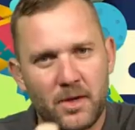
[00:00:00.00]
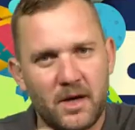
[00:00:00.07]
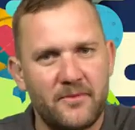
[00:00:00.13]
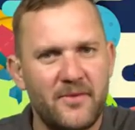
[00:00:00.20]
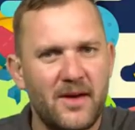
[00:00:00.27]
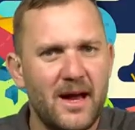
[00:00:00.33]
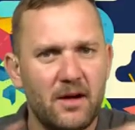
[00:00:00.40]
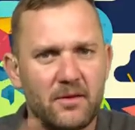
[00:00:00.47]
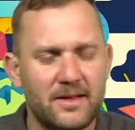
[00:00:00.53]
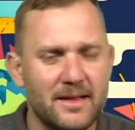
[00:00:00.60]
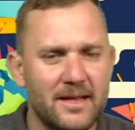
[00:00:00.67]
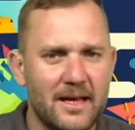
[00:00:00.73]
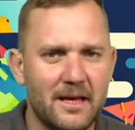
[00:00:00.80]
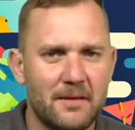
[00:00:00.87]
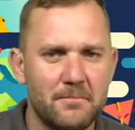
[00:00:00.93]
we have
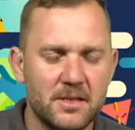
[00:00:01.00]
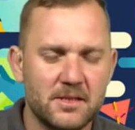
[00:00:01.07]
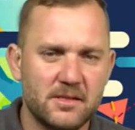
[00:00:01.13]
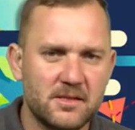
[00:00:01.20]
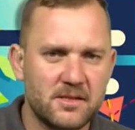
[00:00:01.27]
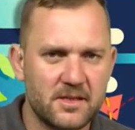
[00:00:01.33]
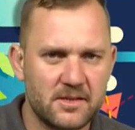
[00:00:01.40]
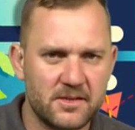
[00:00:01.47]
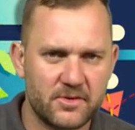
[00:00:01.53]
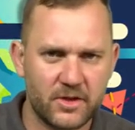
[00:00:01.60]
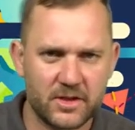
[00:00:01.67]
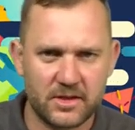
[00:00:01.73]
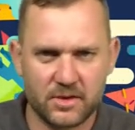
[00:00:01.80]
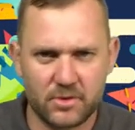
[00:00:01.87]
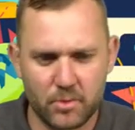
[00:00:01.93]
outlying business
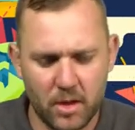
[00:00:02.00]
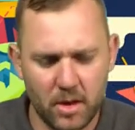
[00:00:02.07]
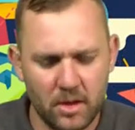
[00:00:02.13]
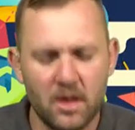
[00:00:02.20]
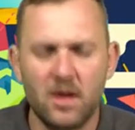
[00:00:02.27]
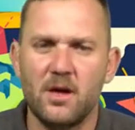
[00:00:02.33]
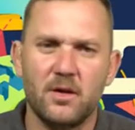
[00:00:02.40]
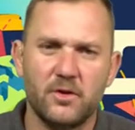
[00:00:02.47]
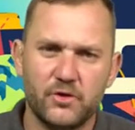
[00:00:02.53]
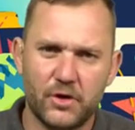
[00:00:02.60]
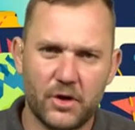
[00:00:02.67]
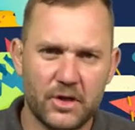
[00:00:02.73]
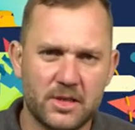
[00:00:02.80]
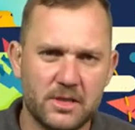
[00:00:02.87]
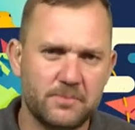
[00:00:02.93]
districts as well.
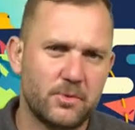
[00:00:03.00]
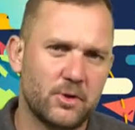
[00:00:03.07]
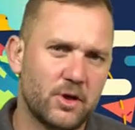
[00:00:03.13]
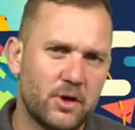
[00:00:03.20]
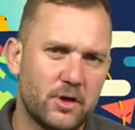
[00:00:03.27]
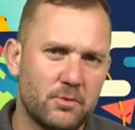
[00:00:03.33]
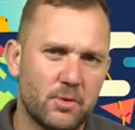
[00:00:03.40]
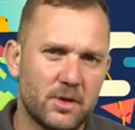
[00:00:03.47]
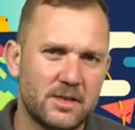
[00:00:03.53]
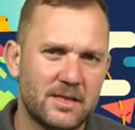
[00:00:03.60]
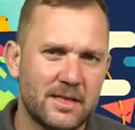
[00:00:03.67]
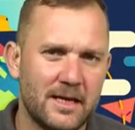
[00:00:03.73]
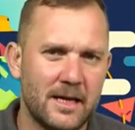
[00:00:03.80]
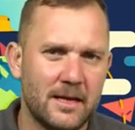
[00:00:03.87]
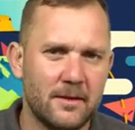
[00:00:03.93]
Johannesburg, once
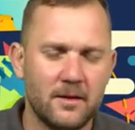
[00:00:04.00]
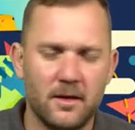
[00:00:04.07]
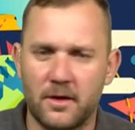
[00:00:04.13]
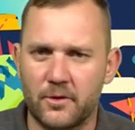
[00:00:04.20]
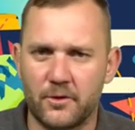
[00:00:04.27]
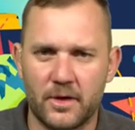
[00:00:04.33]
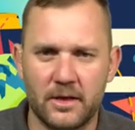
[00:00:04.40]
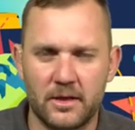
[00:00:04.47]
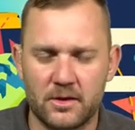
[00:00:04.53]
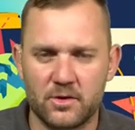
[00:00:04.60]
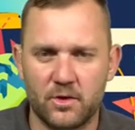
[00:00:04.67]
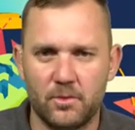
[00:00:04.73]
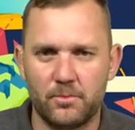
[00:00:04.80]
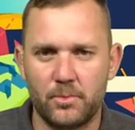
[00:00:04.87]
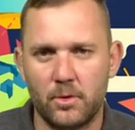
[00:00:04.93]
again, a great
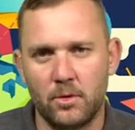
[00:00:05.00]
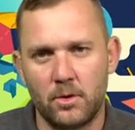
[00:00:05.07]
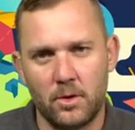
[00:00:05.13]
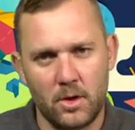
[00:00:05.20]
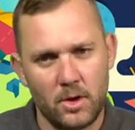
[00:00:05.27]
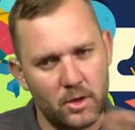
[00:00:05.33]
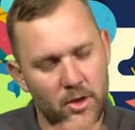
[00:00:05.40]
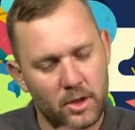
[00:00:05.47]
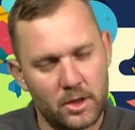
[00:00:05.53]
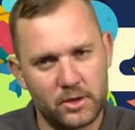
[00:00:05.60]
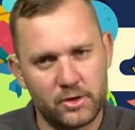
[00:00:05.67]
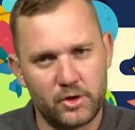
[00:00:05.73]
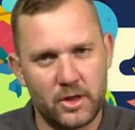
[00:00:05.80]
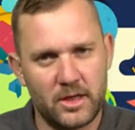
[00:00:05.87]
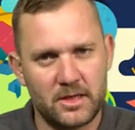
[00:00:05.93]
example. You
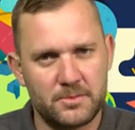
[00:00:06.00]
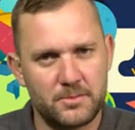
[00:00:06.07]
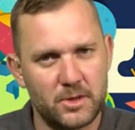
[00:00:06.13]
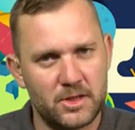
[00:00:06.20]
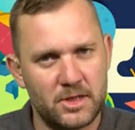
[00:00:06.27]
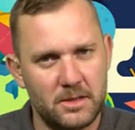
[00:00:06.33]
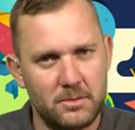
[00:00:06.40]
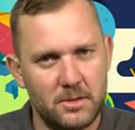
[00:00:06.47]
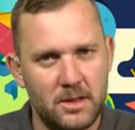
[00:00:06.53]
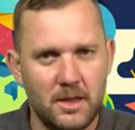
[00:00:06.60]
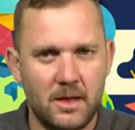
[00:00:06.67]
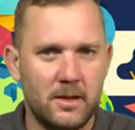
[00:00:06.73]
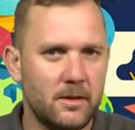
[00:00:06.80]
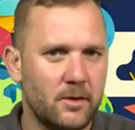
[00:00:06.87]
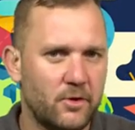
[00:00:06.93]
got Johannesburg
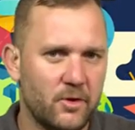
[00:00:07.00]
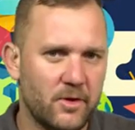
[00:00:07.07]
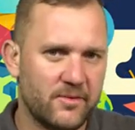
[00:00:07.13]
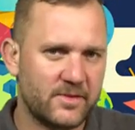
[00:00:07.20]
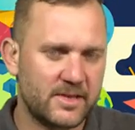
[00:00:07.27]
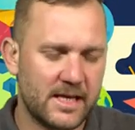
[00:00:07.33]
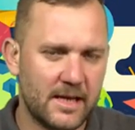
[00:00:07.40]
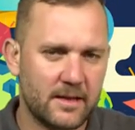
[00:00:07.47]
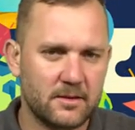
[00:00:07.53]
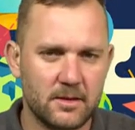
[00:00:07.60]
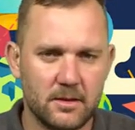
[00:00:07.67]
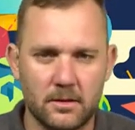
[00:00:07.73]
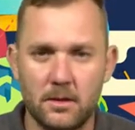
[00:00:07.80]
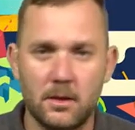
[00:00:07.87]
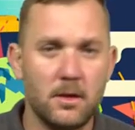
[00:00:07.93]
CBD, and then you have
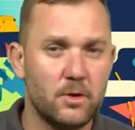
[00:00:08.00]
Sandton.